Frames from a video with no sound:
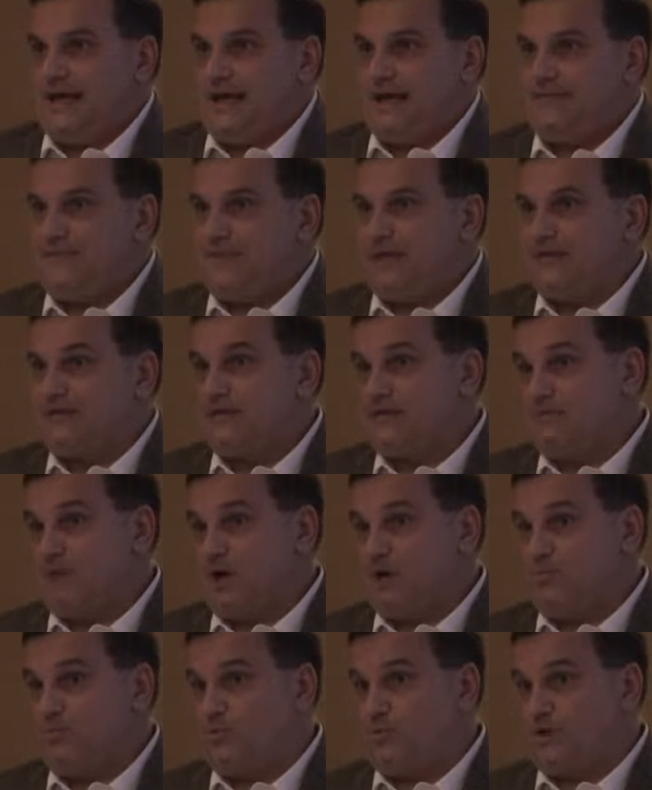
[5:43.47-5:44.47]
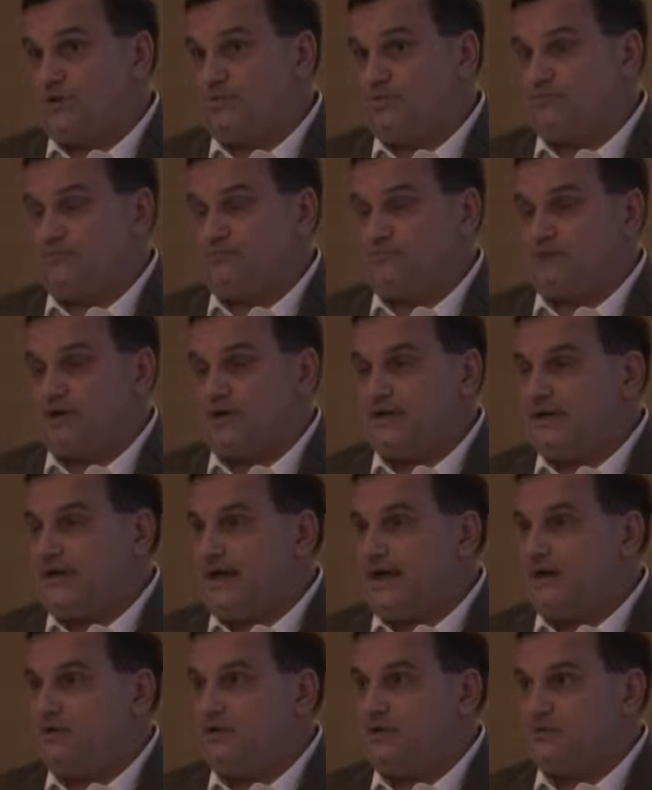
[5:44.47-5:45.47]
and then come up with, right
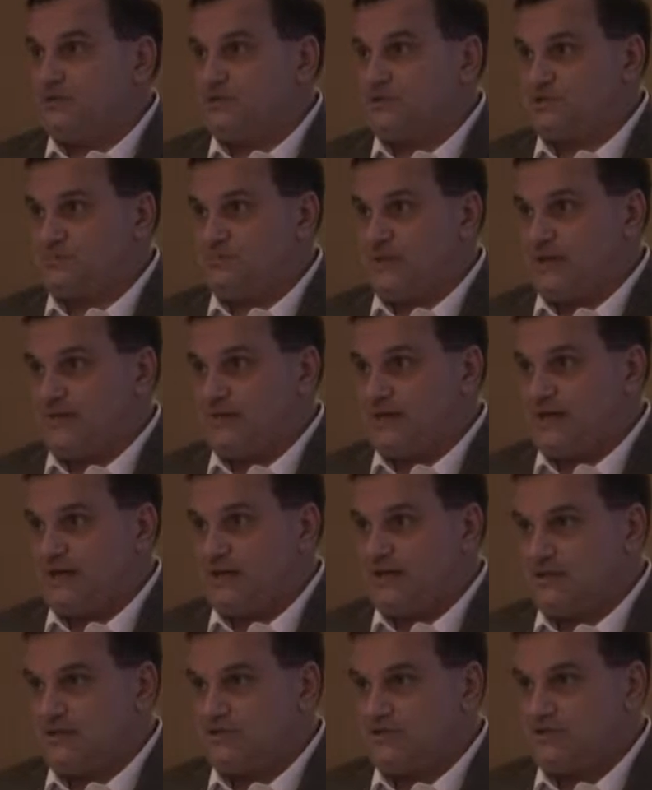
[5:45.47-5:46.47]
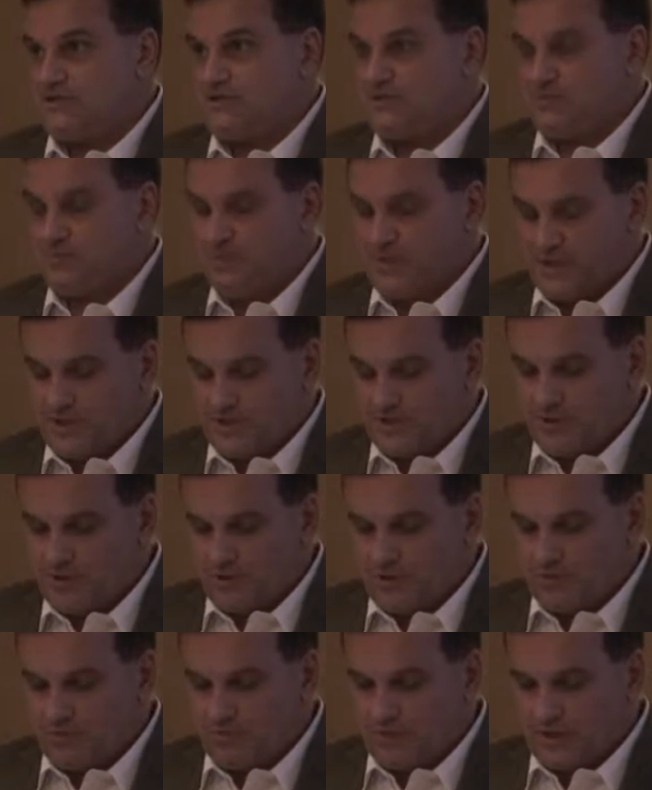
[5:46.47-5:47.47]
now, a risk methodology so we can
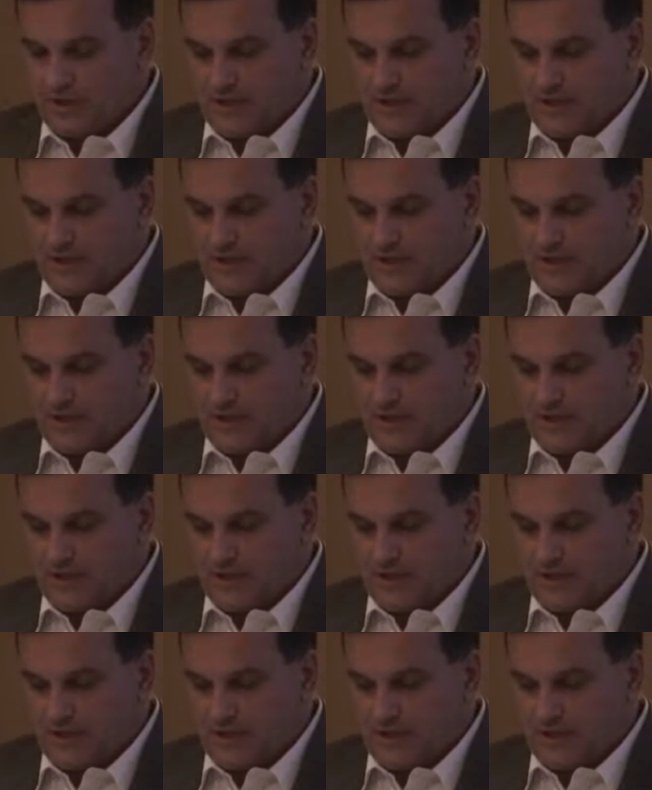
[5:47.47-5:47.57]
do